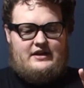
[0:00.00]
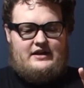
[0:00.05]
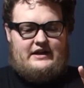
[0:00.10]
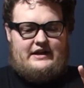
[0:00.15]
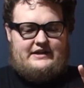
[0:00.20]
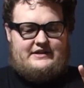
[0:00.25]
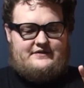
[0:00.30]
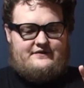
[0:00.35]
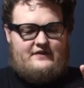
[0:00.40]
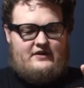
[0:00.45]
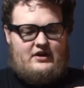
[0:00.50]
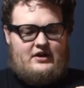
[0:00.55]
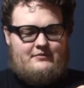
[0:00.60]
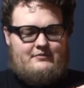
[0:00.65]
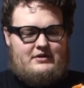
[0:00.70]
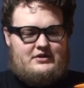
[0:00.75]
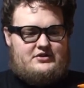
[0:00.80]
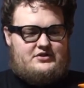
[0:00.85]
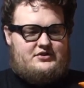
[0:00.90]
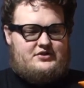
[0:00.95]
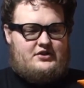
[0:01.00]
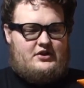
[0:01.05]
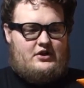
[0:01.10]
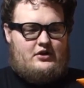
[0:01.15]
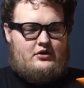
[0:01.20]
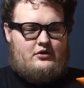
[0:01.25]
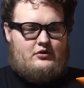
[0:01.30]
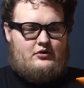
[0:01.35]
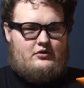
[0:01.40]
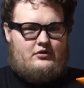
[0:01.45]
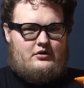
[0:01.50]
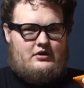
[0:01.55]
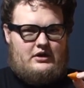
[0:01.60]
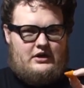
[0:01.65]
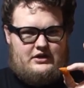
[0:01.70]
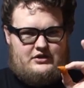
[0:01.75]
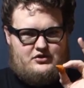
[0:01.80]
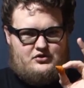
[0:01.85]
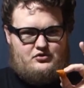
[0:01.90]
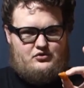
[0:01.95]
It's very much so
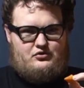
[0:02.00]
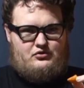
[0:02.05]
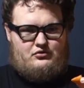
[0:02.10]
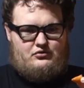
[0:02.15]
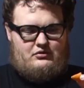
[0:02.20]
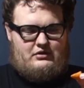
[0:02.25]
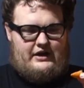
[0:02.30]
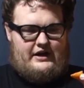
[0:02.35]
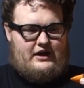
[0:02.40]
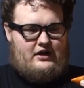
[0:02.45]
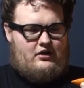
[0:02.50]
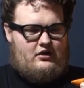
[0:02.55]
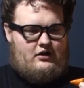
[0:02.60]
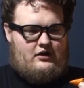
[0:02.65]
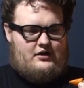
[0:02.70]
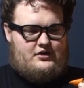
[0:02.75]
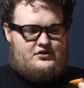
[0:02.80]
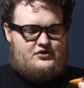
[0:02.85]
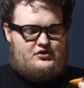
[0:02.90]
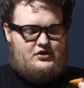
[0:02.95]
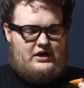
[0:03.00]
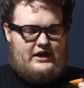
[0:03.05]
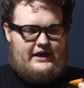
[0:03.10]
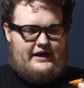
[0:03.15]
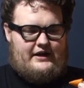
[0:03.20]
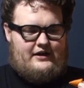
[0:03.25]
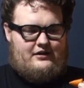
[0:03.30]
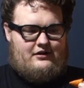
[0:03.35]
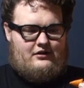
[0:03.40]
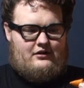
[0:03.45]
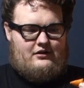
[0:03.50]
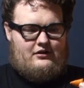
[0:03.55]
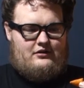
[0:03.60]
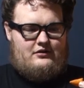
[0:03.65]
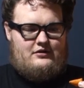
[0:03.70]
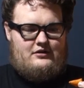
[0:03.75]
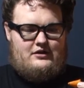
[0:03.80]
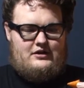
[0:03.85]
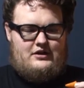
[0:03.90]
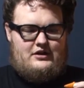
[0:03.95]
like a hard
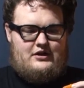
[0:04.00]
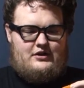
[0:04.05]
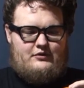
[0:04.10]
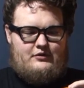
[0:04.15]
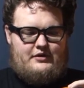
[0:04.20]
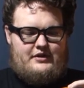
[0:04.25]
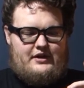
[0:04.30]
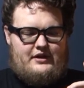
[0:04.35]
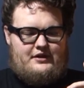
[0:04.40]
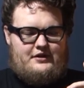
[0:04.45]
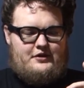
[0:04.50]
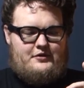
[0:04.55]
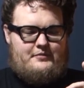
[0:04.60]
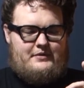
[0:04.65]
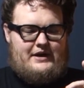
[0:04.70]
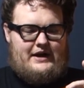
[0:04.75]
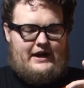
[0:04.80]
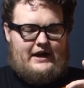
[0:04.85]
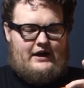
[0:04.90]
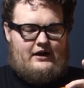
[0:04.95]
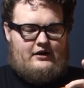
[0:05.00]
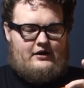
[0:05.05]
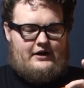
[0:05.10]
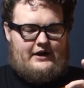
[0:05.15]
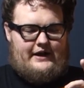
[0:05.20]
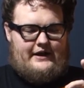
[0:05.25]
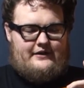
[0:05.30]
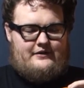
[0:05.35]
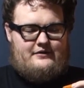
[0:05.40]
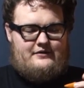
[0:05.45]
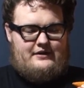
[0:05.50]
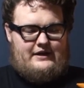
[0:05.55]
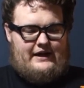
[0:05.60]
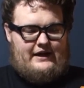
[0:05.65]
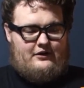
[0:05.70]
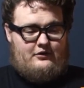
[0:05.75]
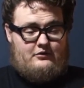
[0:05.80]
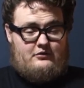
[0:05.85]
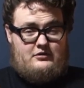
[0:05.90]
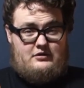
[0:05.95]
triangle with a little bit of air in it.
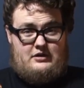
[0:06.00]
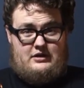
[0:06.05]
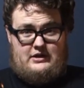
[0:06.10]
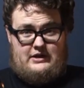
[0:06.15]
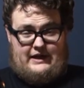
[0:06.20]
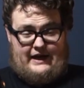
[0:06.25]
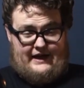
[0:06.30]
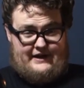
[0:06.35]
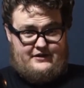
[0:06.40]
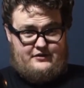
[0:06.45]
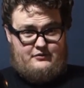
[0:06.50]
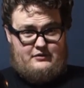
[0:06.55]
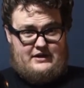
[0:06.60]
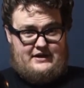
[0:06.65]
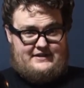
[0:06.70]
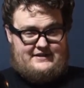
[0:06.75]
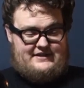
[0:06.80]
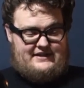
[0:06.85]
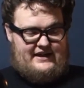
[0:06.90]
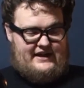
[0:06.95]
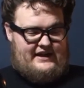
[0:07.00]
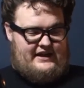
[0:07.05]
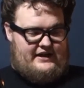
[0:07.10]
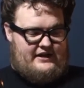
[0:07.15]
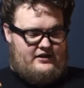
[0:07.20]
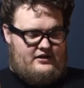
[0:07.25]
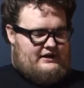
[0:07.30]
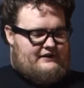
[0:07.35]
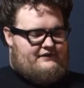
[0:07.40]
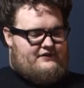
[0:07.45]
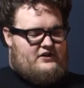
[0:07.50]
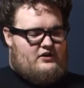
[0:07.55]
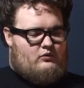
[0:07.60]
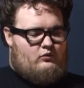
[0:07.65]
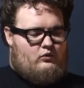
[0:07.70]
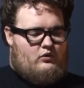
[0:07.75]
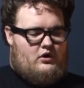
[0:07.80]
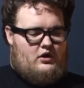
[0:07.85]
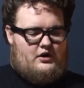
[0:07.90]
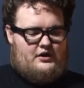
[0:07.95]
Now, I do want to see if the
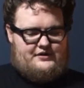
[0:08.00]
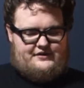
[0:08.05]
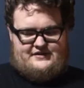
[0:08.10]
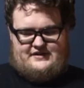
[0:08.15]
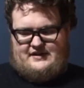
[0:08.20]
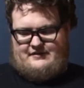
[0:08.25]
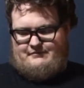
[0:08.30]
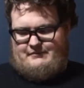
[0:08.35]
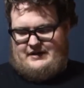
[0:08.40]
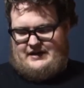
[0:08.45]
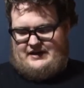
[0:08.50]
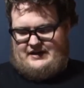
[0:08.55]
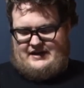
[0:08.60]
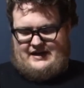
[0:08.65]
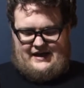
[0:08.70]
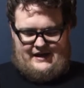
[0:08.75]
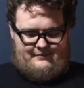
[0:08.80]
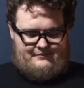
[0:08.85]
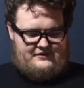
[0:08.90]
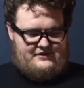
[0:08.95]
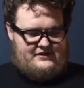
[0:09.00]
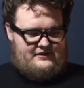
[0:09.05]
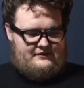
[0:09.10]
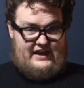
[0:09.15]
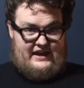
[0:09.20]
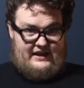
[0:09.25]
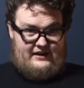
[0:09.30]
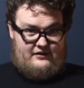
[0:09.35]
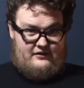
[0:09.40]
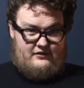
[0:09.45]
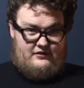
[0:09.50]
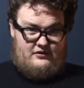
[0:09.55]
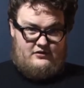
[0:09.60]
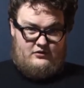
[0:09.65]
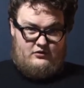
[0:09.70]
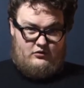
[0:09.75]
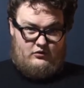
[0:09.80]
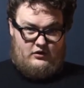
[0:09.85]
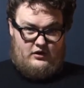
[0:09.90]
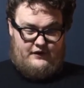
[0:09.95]
walls have been kept thin
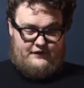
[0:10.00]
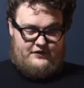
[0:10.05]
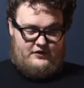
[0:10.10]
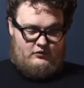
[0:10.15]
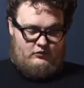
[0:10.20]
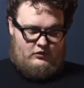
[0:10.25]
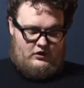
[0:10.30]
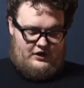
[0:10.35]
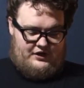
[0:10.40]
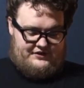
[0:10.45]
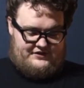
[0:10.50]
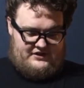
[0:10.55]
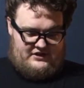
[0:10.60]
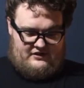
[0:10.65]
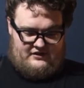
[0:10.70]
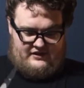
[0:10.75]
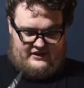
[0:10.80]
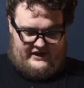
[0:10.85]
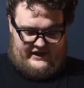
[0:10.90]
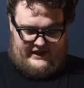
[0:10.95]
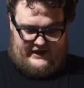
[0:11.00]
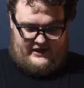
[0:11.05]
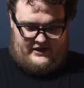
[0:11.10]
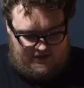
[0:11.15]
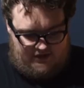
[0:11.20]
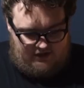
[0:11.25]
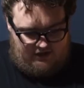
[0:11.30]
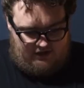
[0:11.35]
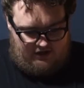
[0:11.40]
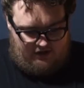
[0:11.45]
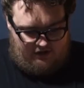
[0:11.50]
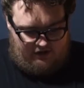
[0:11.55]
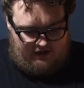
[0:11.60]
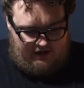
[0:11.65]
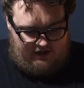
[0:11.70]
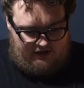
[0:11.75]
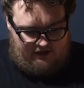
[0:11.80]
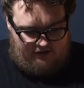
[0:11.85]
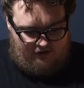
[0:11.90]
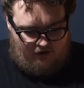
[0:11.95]
or if the walls are thick. So I'm going to go
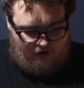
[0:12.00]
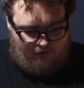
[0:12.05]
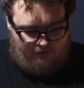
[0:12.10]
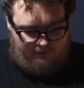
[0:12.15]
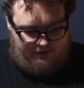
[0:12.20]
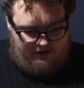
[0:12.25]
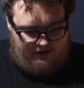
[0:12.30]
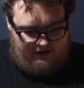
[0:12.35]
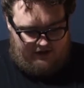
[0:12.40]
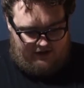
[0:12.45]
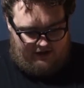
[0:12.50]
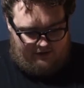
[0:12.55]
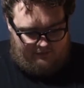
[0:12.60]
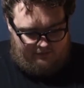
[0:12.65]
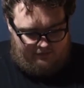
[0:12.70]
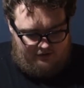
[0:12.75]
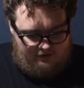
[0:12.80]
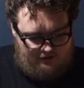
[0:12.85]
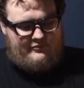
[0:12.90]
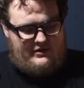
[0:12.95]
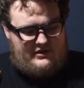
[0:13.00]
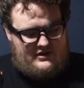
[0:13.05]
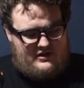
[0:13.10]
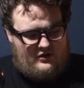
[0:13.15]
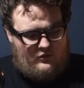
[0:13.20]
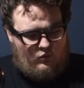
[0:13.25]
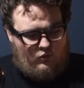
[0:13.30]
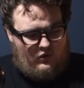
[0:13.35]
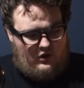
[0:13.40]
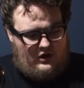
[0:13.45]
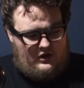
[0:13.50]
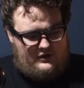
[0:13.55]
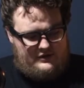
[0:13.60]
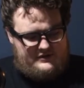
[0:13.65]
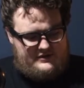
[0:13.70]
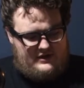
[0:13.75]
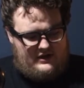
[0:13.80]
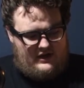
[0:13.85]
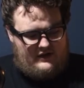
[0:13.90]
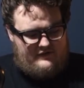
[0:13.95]
ahead and open it up. But the walls
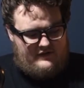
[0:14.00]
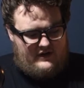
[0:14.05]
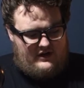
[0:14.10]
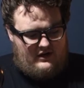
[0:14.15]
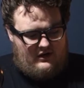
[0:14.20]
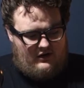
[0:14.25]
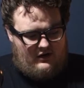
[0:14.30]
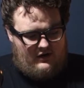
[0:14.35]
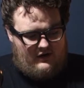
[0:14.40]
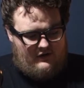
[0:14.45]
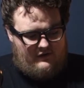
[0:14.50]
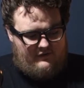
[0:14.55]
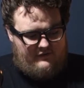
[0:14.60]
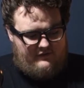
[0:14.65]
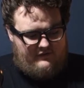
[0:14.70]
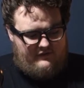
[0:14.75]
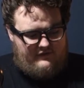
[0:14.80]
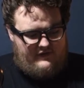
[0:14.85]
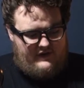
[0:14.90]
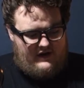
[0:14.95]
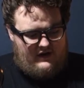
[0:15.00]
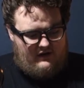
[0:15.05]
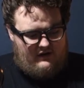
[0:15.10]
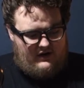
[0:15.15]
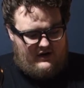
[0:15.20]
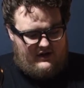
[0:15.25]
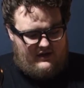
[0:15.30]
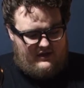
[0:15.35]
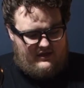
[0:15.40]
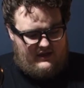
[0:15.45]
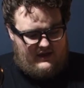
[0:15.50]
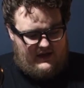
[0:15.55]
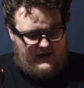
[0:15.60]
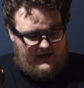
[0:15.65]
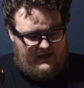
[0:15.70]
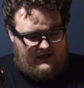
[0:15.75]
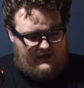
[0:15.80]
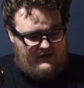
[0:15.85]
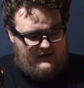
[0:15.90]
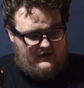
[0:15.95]
of it are very
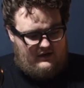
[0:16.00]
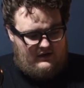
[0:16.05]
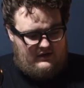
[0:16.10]
thin.